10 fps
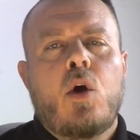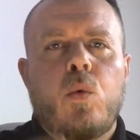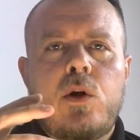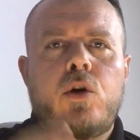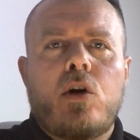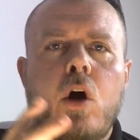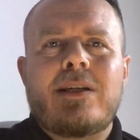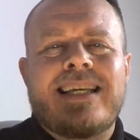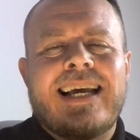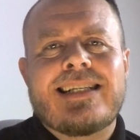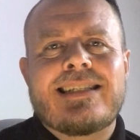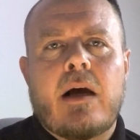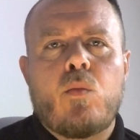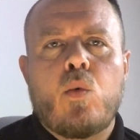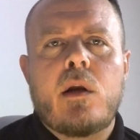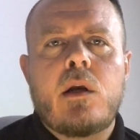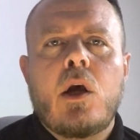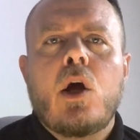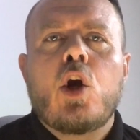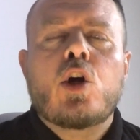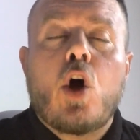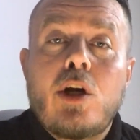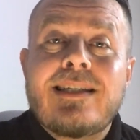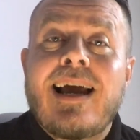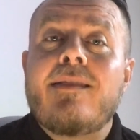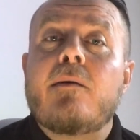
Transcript: When you contact someone, contact